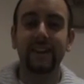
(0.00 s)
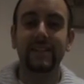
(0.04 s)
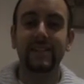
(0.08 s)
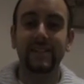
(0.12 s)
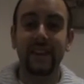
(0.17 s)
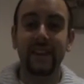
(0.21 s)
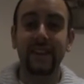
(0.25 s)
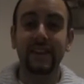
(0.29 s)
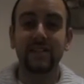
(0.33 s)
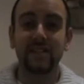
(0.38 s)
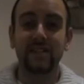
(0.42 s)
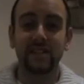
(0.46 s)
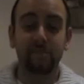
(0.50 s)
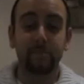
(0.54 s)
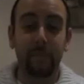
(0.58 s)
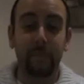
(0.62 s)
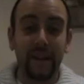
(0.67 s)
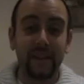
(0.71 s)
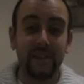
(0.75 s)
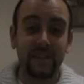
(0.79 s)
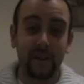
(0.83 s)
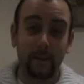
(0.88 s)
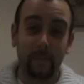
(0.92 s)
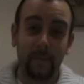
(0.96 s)
tastes
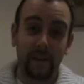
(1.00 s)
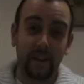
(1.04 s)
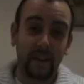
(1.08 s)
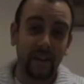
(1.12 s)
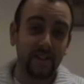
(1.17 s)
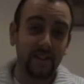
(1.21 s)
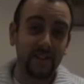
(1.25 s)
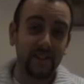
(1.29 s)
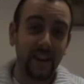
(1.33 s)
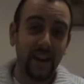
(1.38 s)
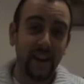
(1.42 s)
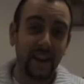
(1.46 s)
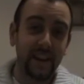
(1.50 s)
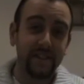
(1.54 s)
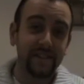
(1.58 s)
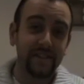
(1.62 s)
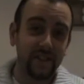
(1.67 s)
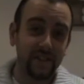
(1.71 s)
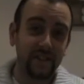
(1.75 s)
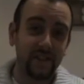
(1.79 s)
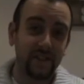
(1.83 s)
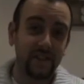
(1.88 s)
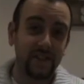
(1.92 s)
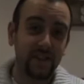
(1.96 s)
better because it
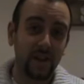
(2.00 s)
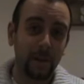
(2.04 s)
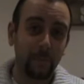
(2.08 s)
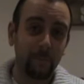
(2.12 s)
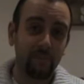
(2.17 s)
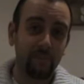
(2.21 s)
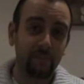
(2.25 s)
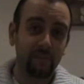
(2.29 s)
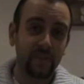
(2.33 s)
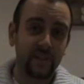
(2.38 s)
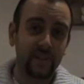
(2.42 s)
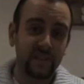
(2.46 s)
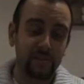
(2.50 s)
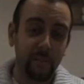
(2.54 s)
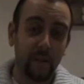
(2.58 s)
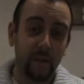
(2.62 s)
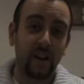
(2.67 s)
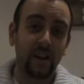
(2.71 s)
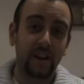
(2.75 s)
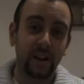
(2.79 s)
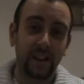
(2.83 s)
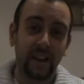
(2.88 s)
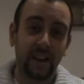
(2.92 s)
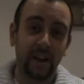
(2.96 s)
isn't
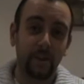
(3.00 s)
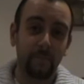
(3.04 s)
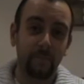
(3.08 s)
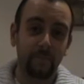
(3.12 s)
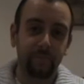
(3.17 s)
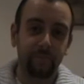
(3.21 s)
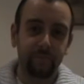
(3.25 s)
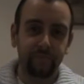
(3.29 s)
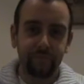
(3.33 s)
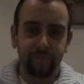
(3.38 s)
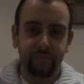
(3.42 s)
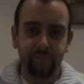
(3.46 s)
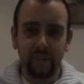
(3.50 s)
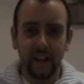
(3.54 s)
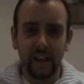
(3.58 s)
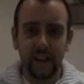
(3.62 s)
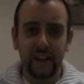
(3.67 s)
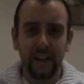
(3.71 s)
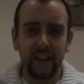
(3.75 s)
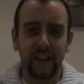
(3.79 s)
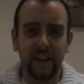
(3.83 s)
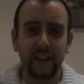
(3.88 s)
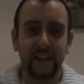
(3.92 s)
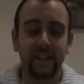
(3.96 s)
sparkling.
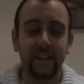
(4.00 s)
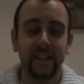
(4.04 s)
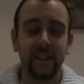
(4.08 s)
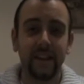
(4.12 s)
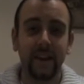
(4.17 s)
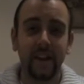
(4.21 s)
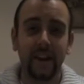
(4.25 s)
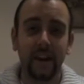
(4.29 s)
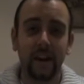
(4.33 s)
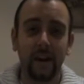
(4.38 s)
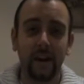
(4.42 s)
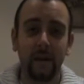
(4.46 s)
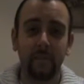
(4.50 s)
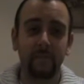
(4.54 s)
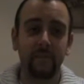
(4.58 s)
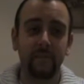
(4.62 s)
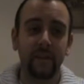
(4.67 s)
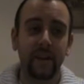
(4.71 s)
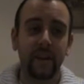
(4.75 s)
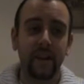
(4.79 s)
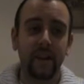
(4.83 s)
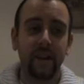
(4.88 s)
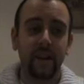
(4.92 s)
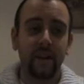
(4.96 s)
Like the Heil
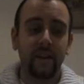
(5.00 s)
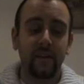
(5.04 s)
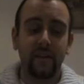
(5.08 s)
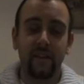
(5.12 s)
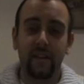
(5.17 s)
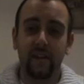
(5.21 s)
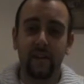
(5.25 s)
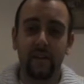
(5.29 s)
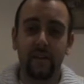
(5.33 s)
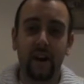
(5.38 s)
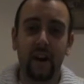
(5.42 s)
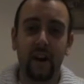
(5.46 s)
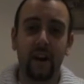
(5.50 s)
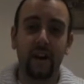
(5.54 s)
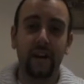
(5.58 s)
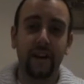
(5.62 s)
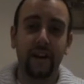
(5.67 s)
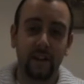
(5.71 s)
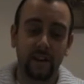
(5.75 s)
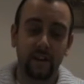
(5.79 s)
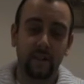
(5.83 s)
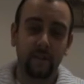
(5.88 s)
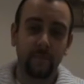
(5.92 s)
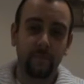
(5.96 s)

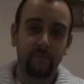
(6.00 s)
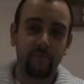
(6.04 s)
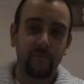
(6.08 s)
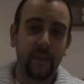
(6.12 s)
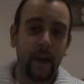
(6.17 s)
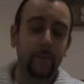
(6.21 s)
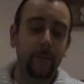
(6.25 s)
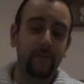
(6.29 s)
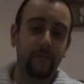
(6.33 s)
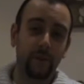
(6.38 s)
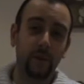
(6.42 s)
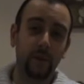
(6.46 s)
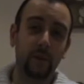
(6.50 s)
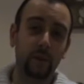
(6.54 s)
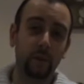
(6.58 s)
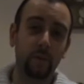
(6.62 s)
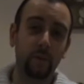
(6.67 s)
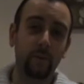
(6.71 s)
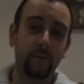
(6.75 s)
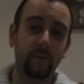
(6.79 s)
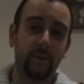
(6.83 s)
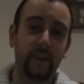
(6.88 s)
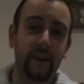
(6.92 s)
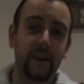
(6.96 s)

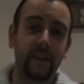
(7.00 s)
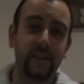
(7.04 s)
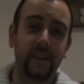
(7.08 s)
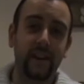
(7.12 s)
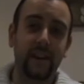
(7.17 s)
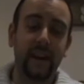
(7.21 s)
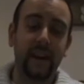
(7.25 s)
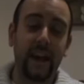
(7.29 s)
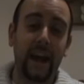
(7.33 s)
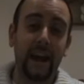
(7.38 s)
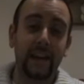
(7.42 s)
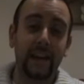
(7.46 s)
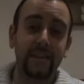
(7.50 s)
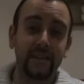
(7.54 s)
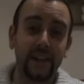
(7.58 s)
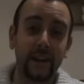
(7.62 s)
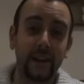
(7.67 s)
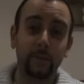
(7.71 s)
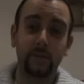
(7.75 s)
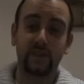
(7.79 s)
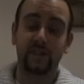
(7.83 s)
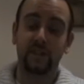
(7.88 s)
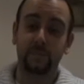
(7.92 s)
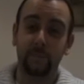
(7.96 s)
Apfelglühwein that I had,
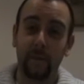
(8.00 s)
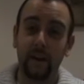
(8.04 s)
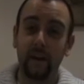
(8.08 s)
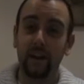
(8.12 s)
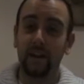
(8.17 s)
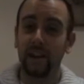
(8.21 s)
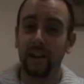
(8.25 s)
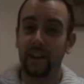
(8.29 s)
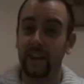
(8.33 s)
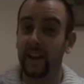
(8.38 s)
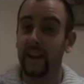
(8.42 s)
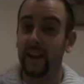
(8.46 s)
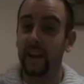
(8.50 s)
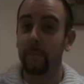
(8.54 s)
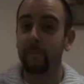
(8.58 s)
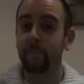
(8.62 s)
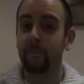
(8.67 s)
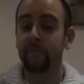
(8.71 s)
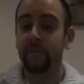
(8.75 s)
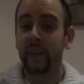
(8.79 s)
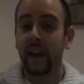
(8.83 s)
that was sparkling,